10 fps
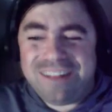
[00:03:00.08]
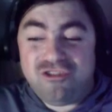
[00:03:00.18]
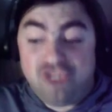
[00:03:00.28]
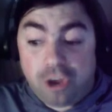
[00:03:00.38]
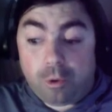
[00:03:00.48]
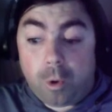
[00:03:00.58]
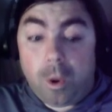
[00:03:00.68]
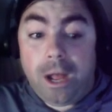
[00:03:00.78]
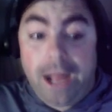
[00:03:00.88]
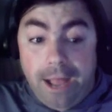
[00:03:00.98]
General
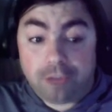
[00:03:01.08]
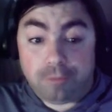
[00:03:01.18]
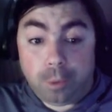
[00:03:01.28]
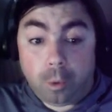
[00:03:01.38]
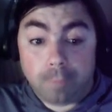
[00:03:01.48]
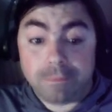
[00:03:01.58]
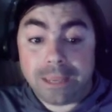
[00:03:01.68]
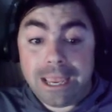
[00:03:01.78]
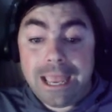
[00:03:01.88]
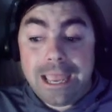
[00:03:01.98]
Hospital
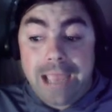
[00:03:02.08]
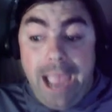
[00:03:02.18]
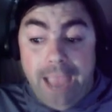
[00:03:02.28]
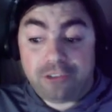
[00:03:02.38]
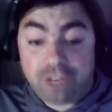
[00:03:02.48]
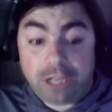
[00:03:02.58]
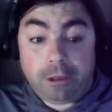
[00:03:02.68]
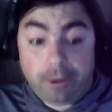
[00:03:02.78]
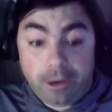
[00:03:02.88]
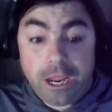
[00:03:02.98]
has
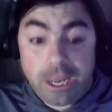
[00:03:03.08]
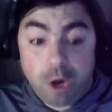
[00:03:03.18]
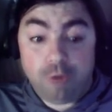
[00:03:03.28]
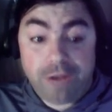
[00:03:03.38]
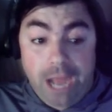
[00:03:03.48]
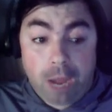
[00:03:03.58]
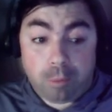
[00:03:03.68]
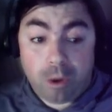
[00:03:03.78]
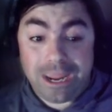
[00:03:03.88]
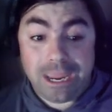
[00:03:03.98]
declared a COVID
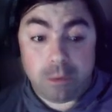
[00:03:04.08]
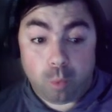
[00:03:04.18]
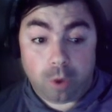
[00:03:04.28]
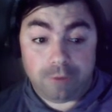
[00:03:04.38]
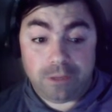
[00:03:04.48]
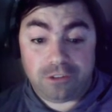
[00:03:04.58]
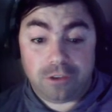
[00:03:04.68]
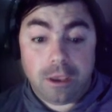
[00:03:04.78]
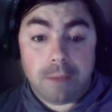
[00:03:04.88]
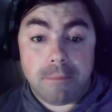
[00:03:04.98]
outbreak in one of its
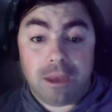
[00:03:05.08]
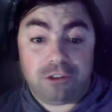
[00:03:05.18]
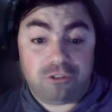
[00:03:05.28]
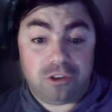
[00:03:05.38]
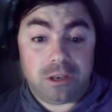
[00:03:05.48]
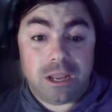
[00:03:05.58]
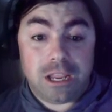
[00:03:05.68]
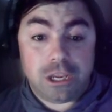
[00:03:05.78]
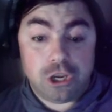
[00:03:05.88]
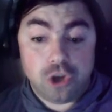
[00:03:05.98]
medicine
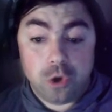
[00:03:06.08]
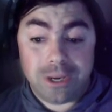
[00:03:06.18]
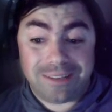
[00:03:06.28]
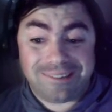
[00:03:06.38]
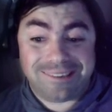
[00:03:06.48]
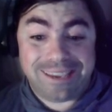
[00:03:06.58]
units.